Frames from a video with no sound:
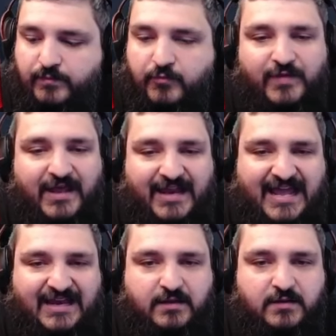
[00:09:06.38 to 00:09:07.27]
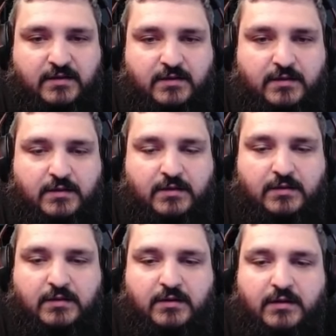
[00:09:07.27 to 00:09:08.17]
That in.
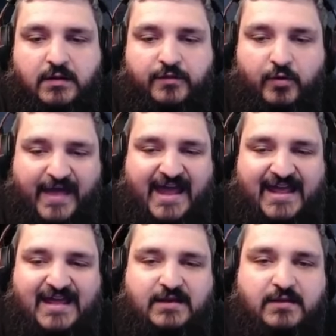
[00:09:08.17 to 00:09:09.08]
Throw that in.